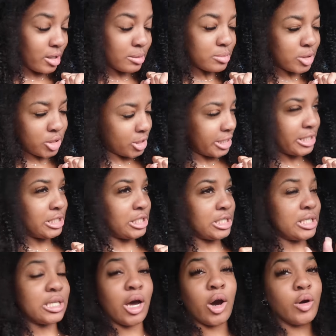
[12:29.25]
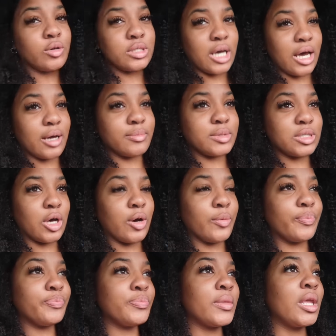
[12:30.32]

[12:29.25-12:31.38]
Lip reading: up cringing the whole time. So